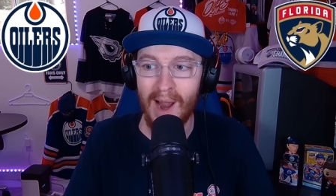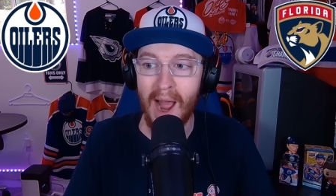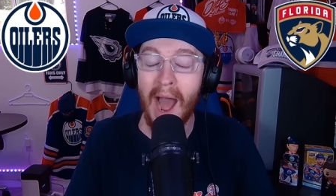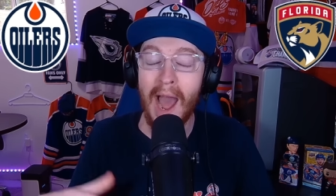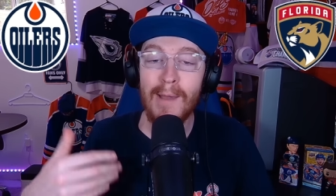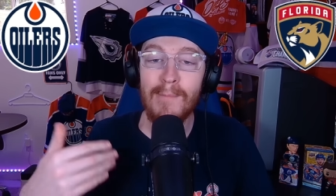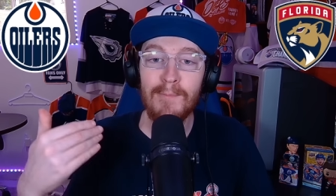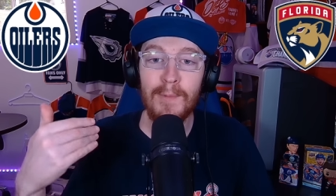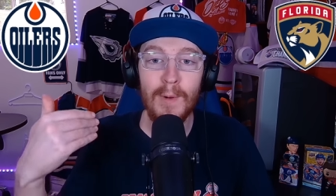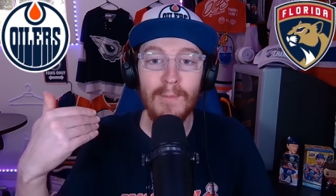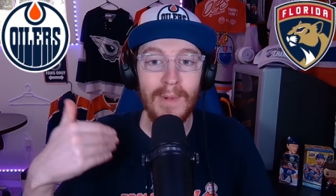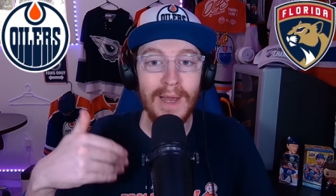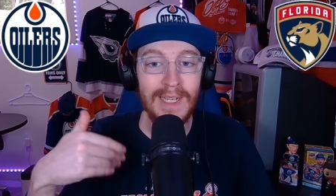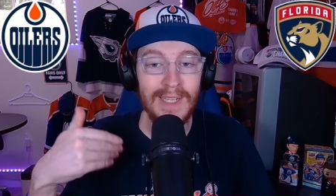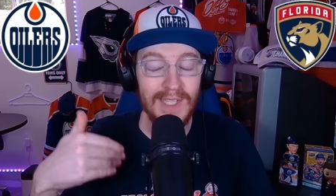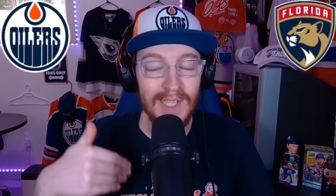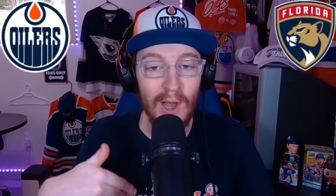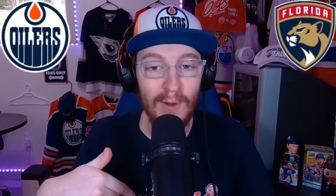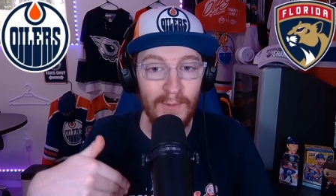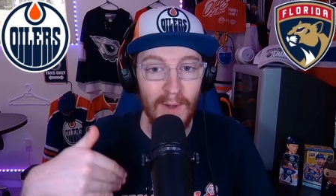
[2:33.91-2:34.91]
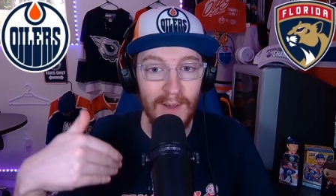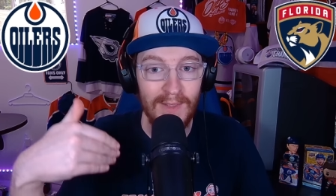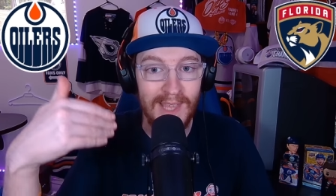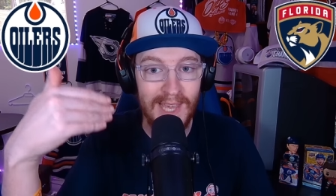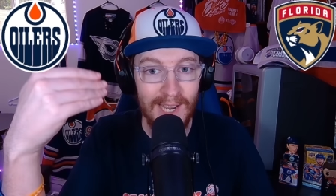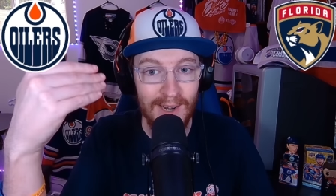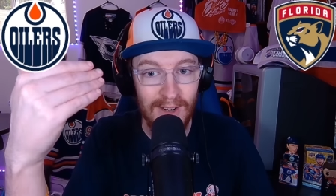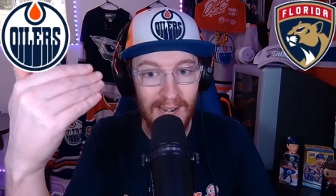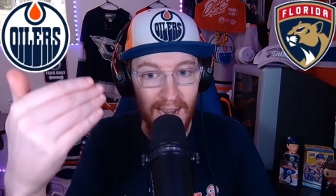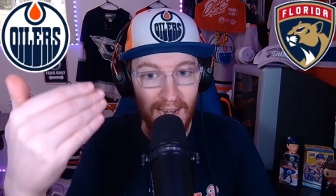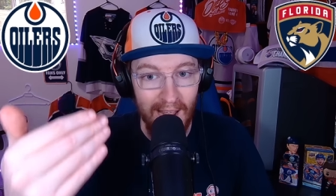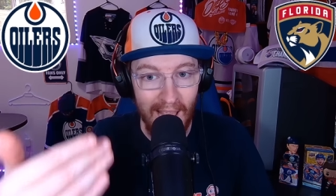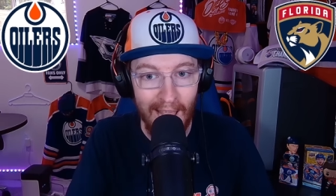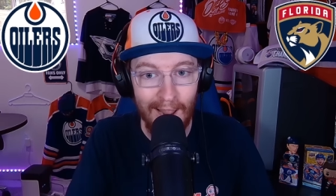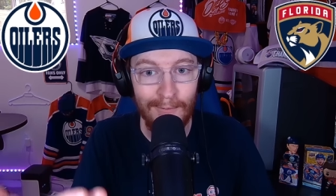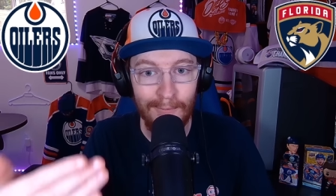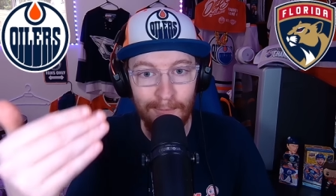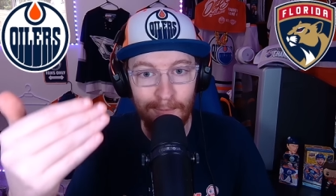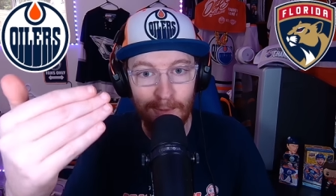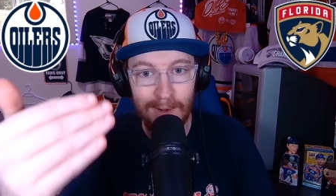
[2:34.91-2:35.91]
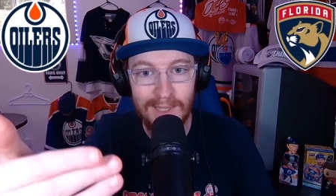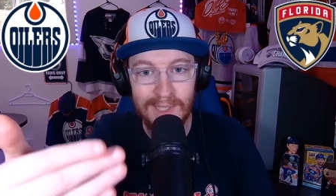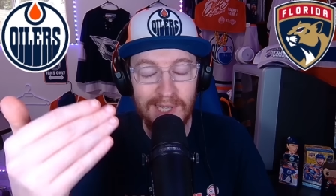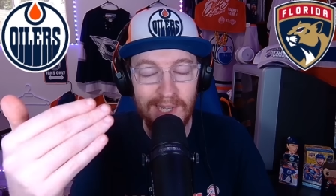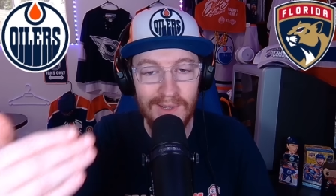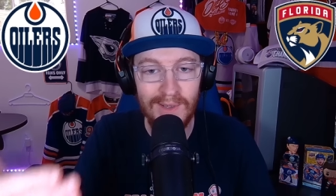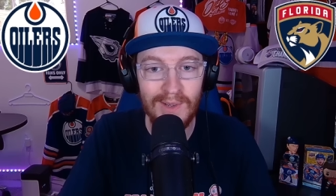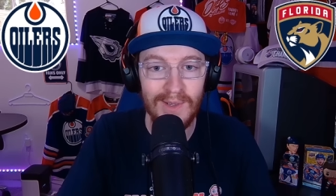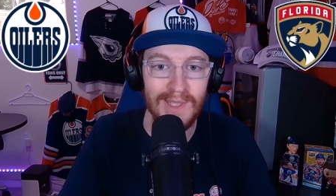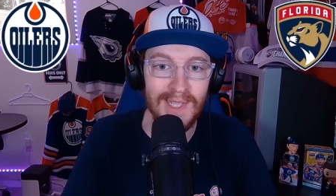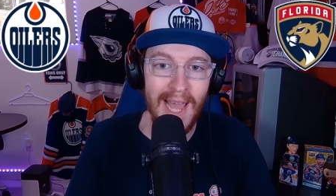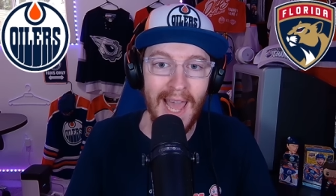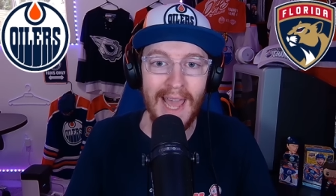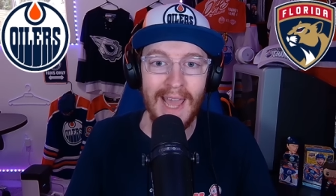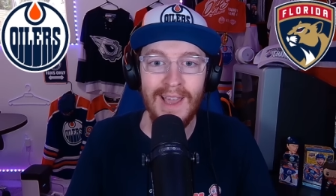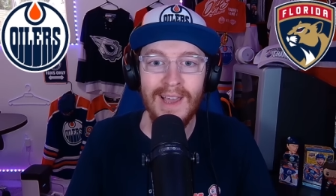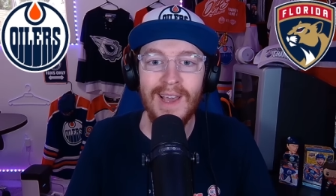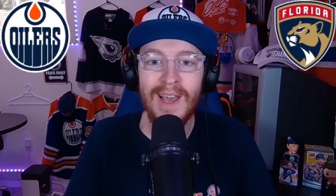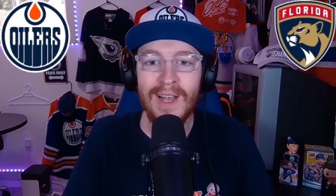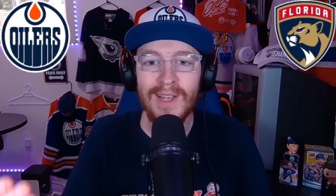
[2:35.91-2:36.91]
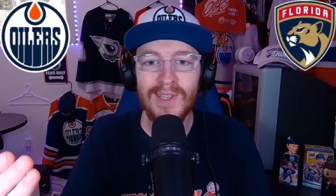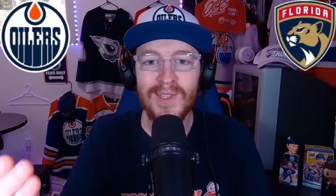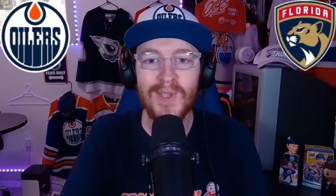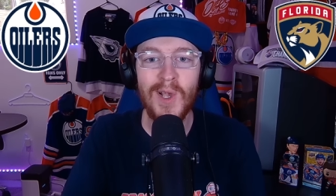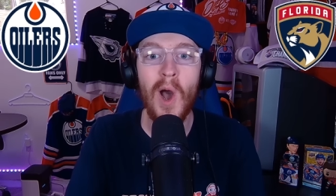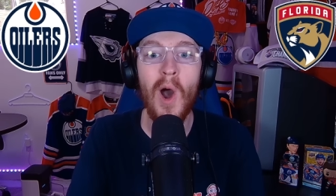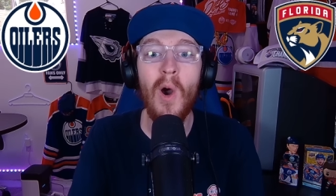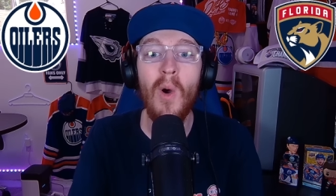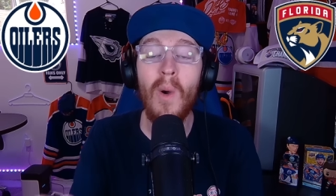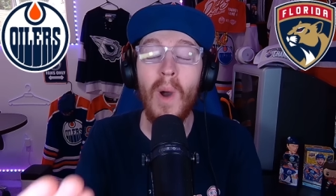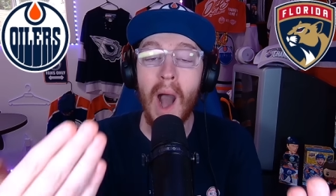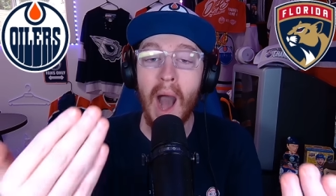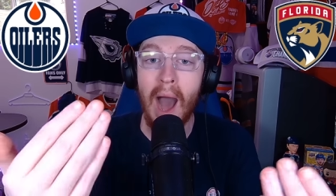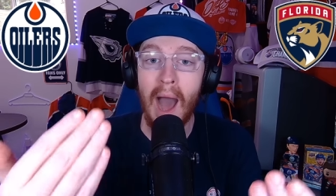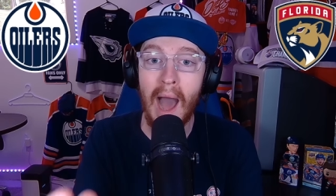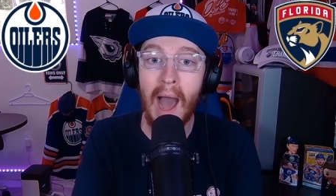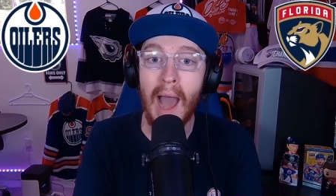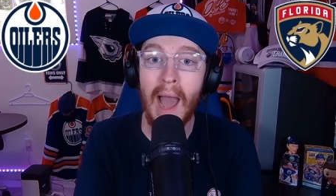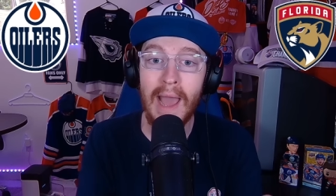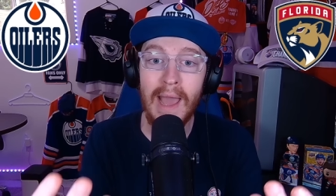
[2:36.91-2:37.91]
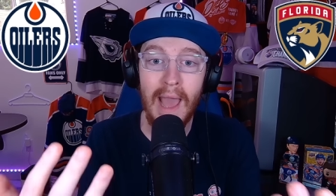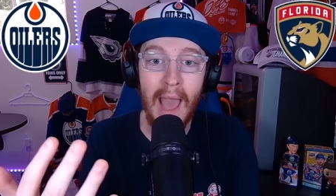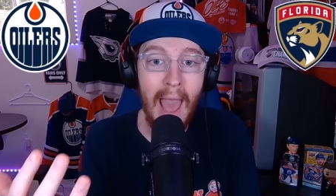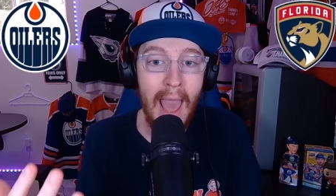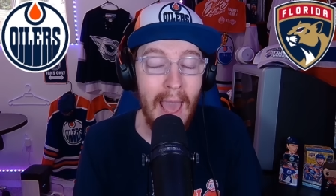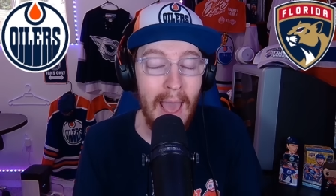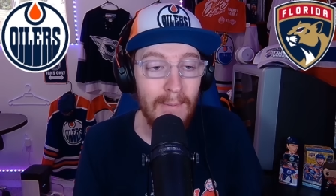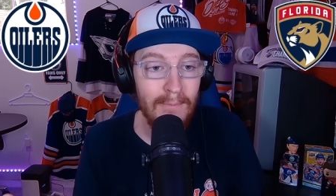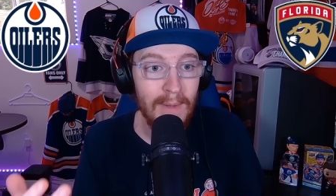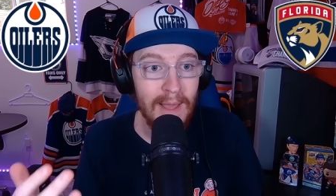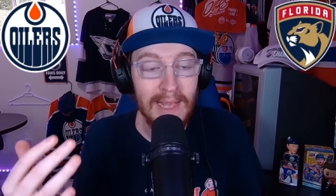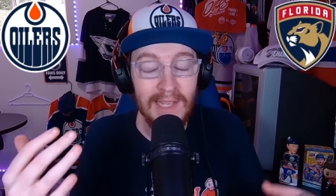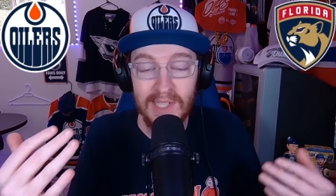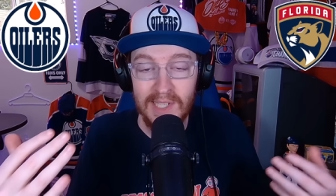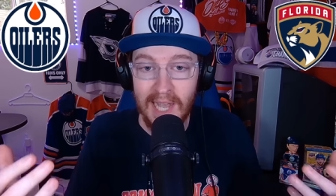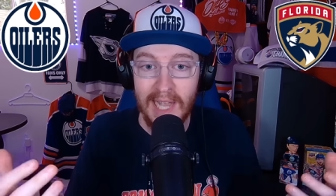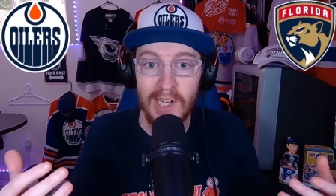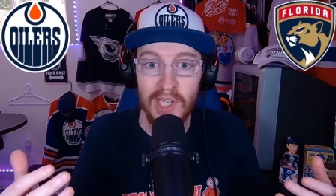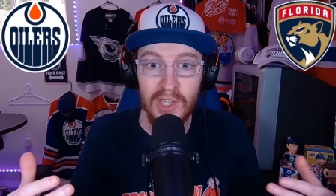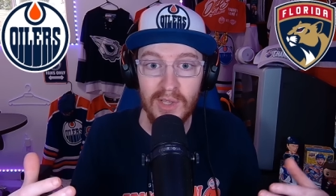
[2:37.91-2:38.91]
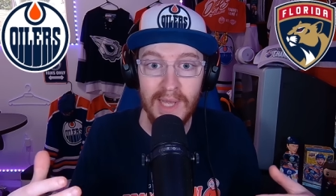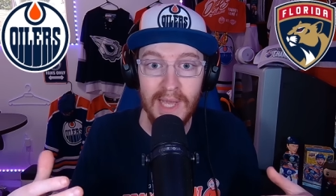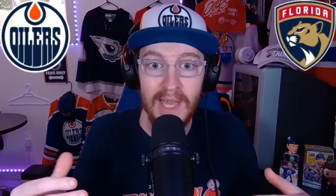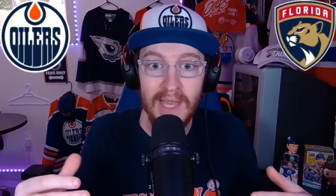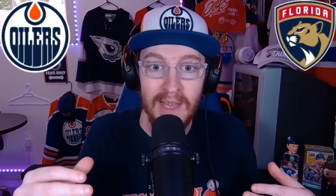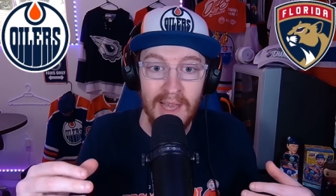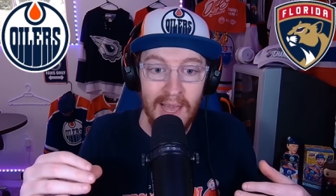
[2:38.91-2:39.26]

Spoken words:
I put myself on the internet every single day, so I am essentially